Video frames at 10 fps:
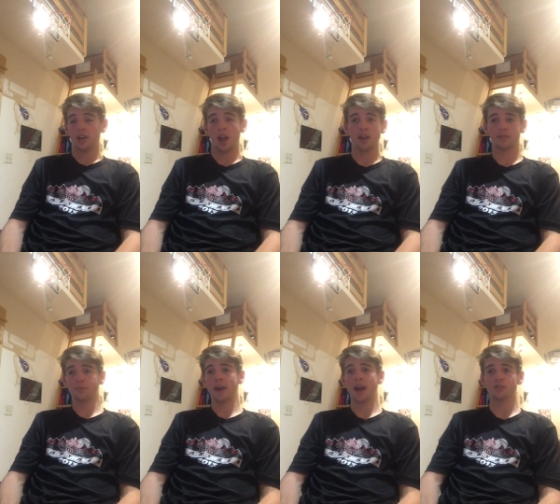and has
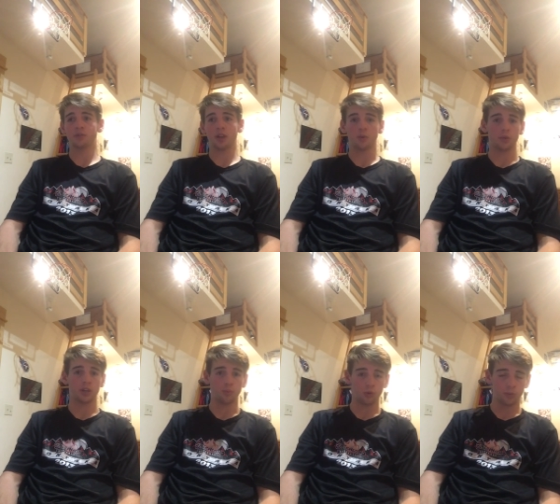a passer like
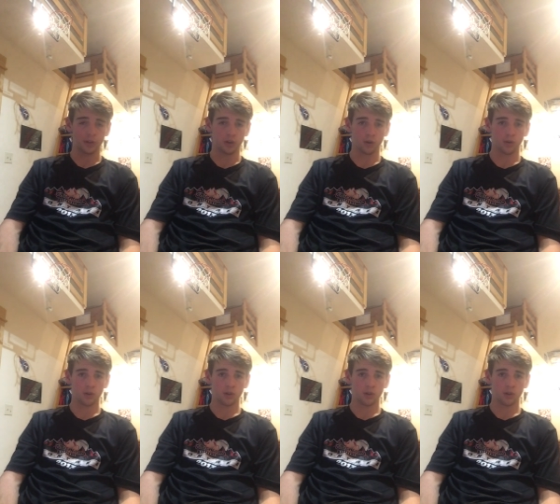Ricky Rubio